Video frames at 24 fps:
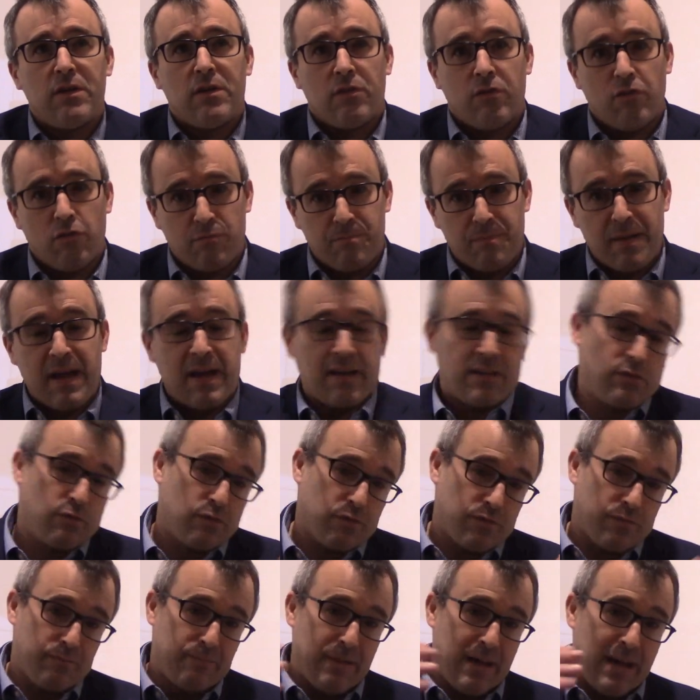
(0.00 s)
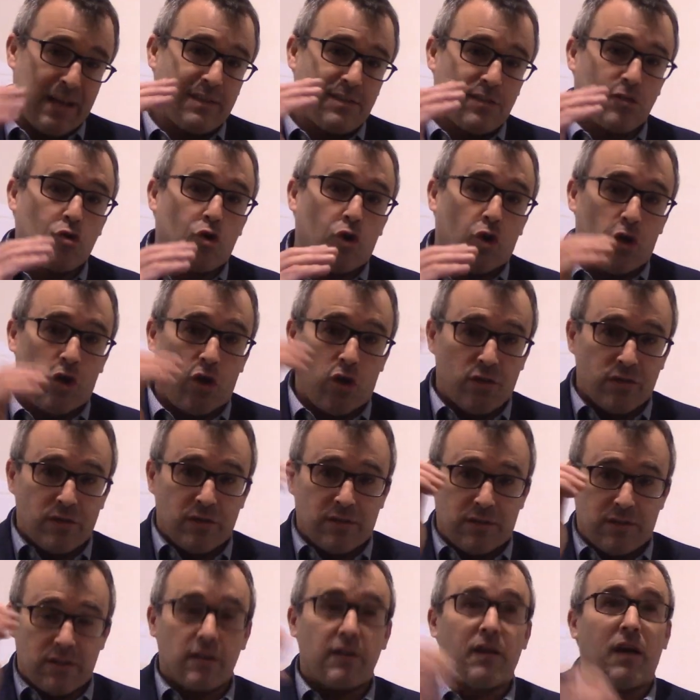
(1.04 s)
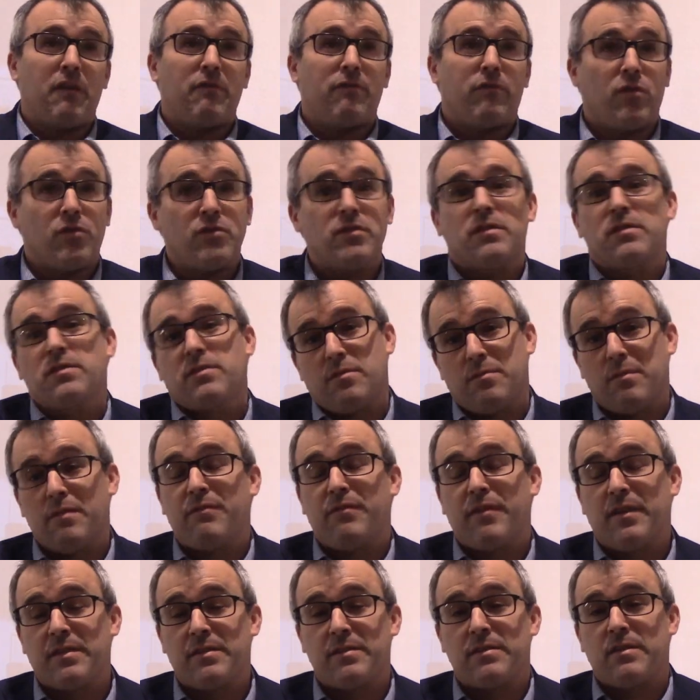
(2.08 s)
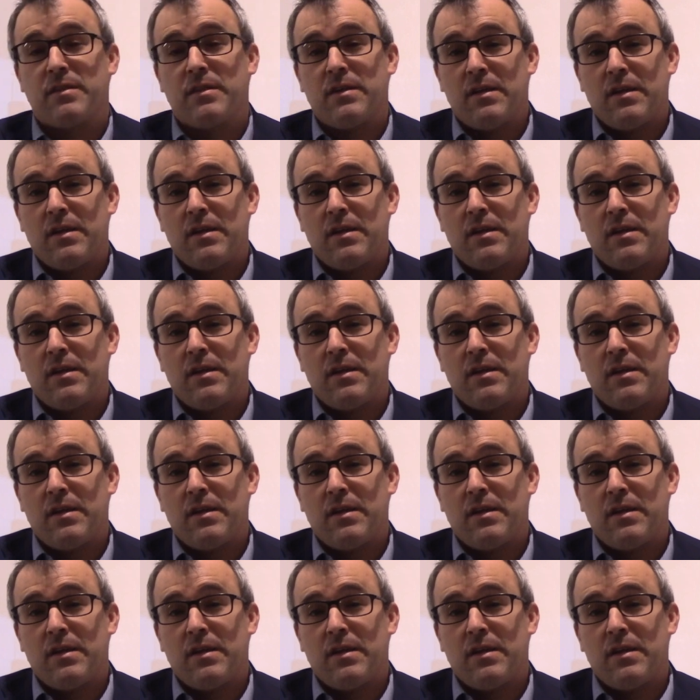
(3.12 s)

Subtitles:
their backs with bad scoliosis and kyphosis to be fixed.